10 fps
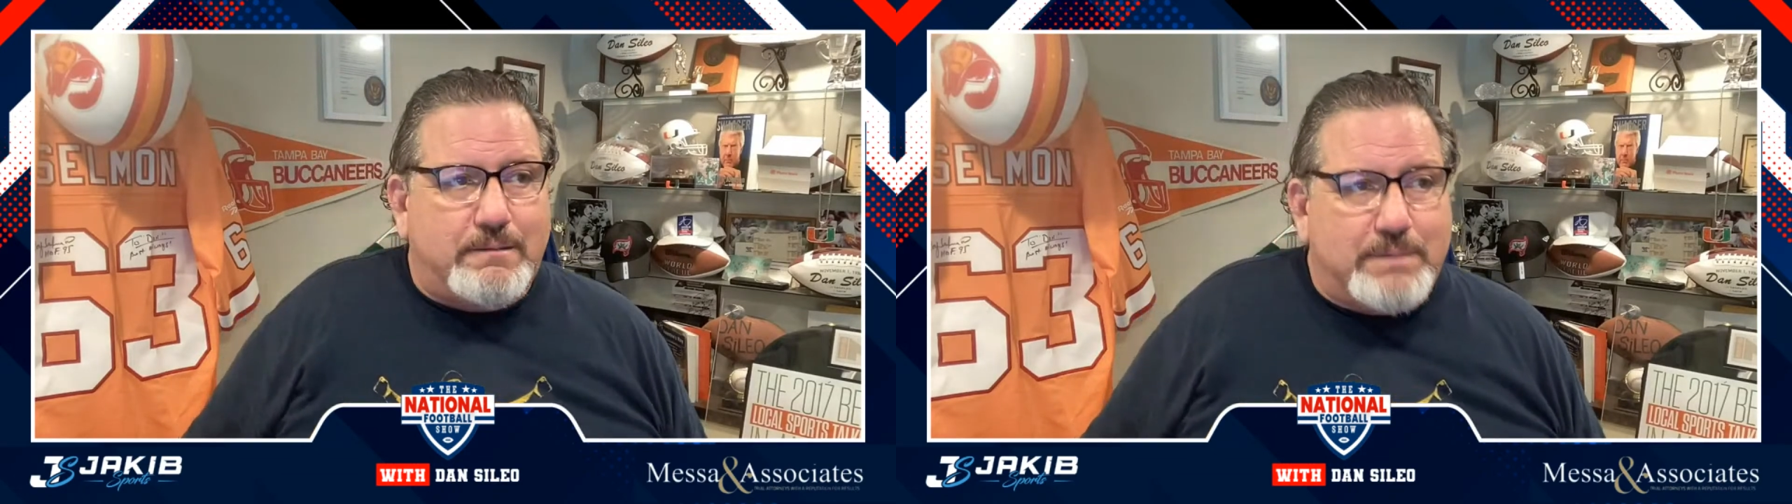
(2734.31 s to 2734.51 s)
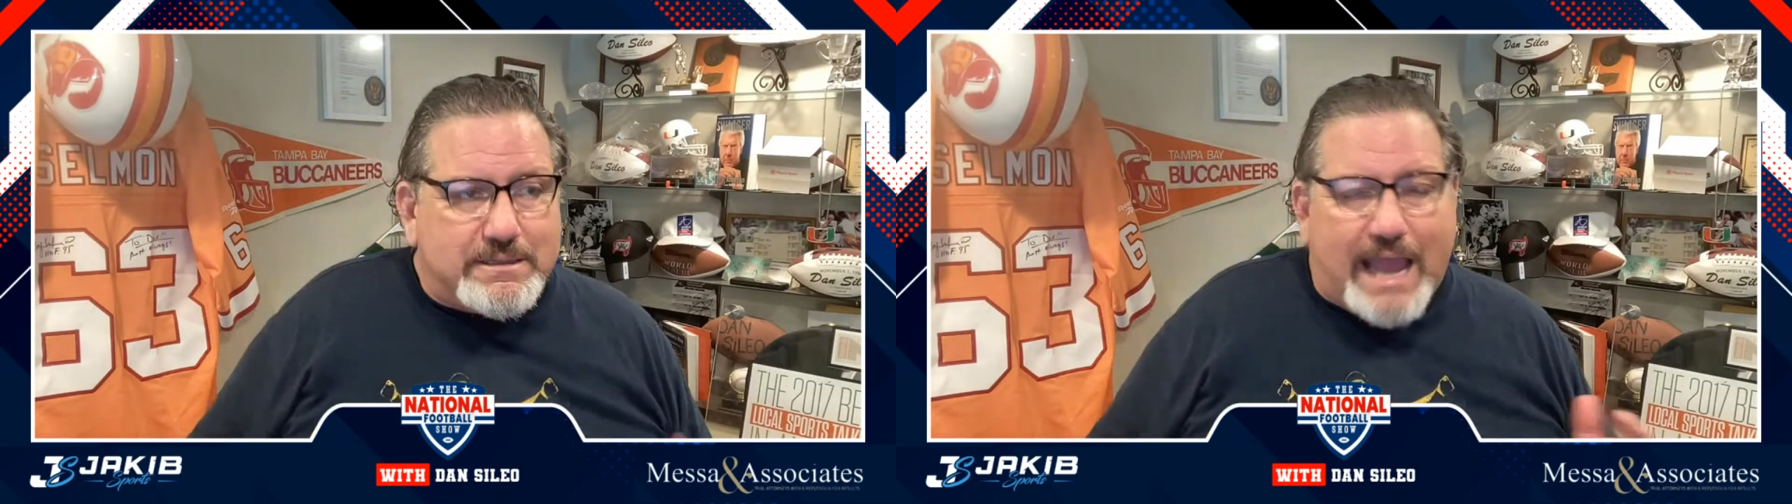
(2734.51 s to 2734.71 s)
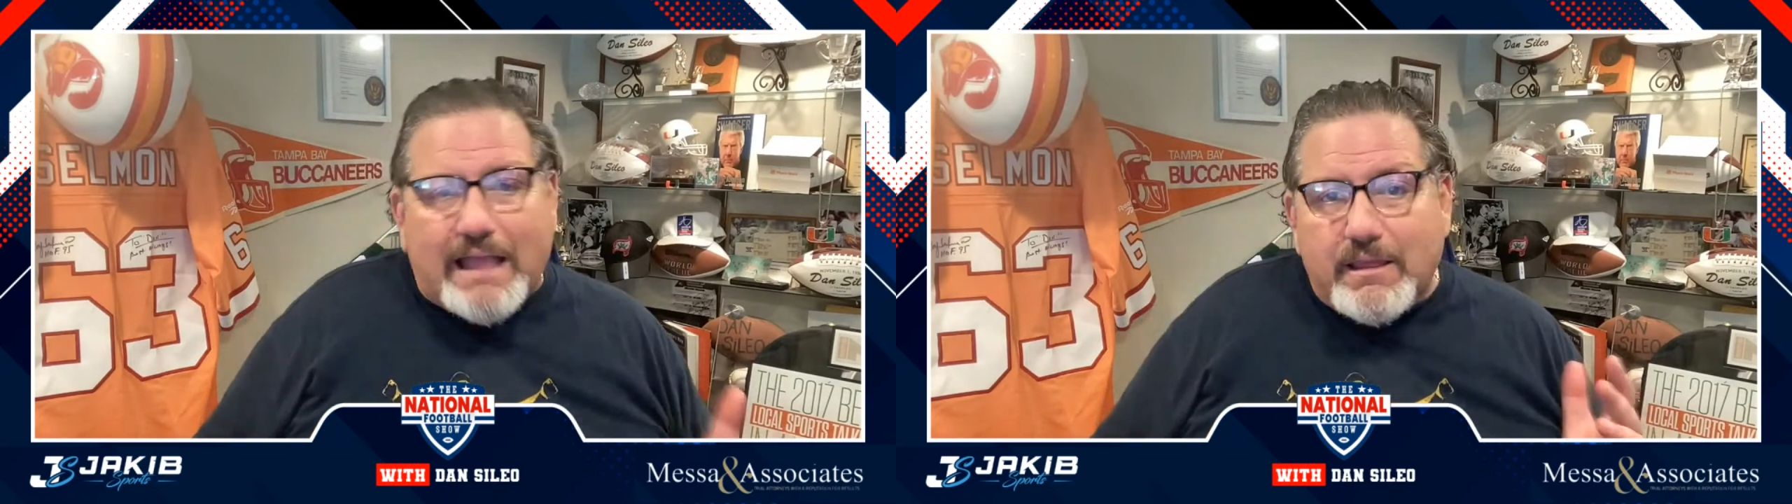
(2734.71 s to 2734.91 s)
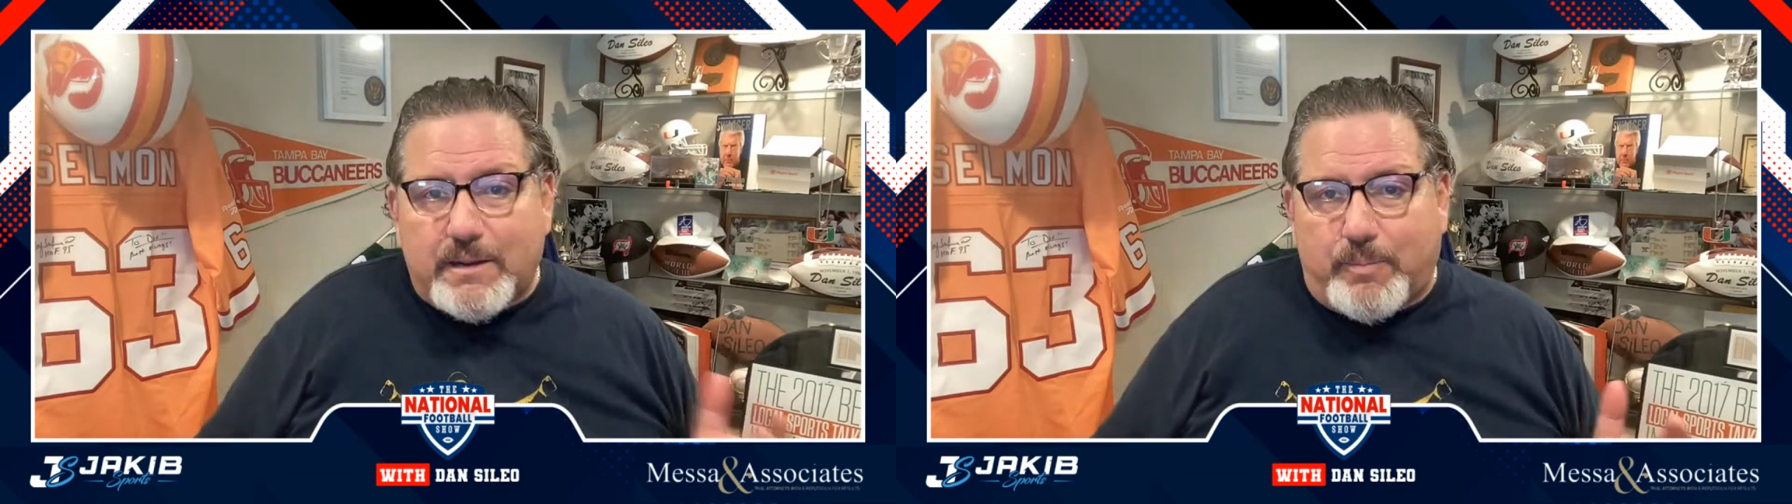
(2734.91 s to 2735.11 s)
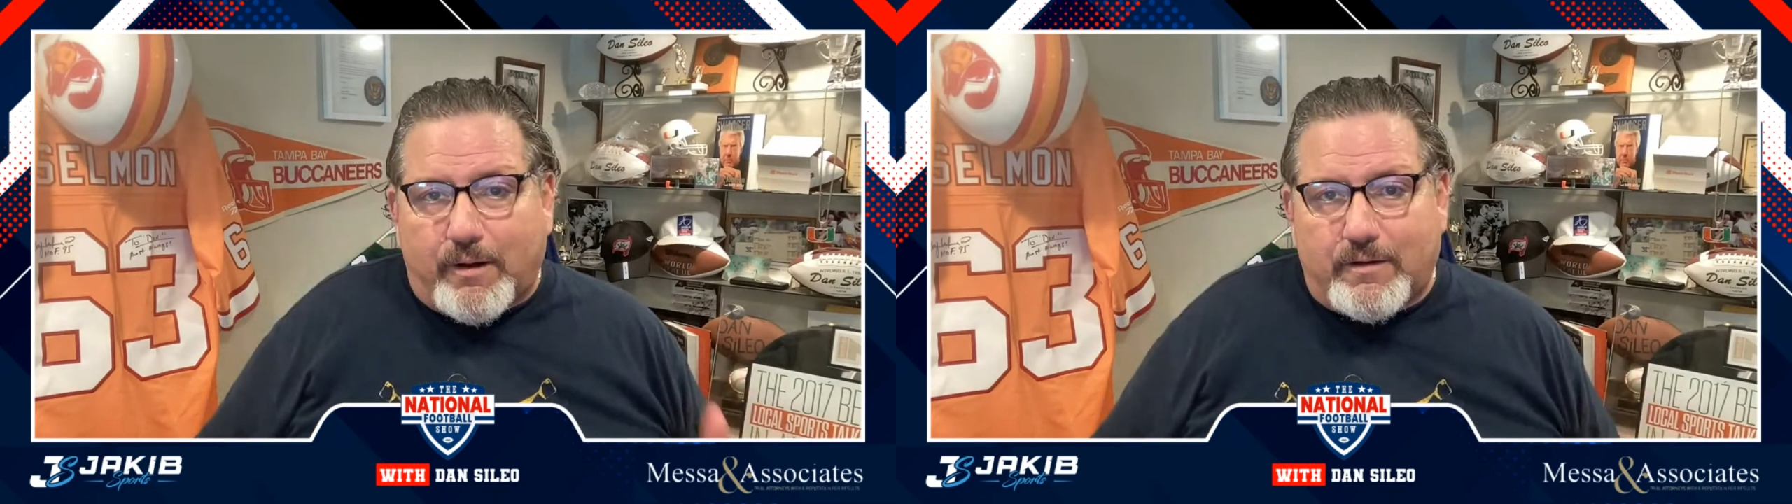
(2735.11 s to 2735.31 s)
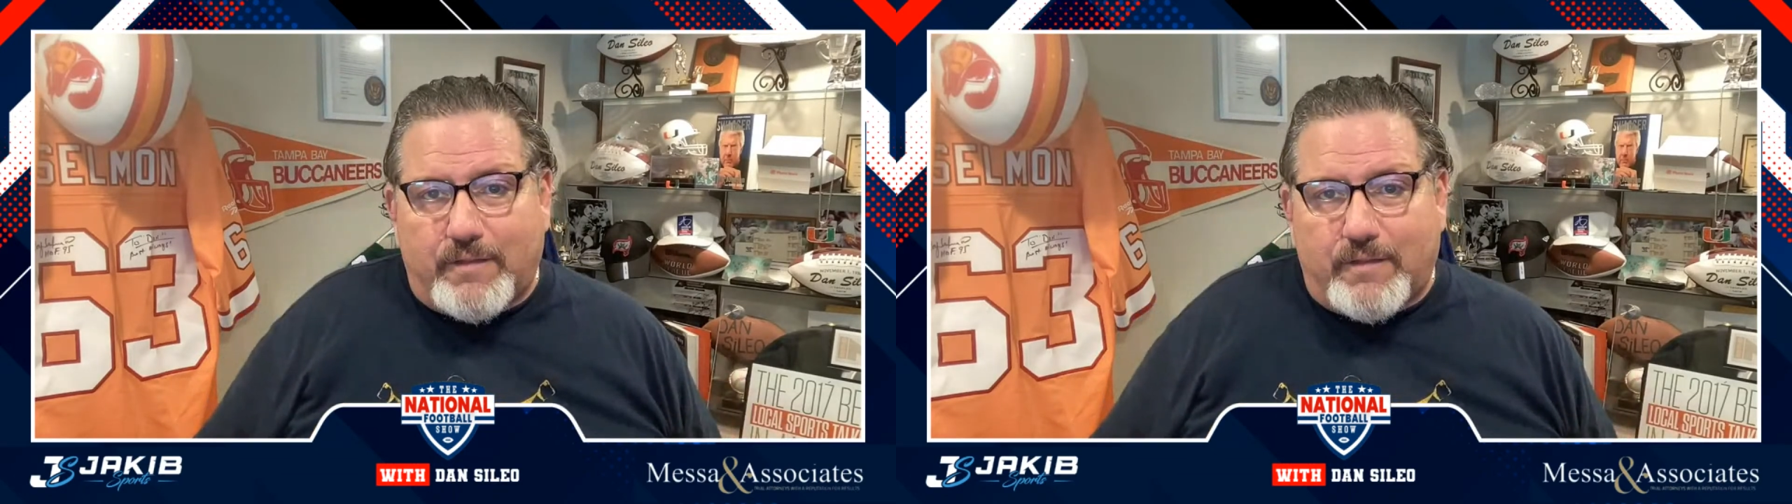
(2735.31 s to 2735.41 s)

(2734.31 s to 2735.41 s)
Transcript: mentality part of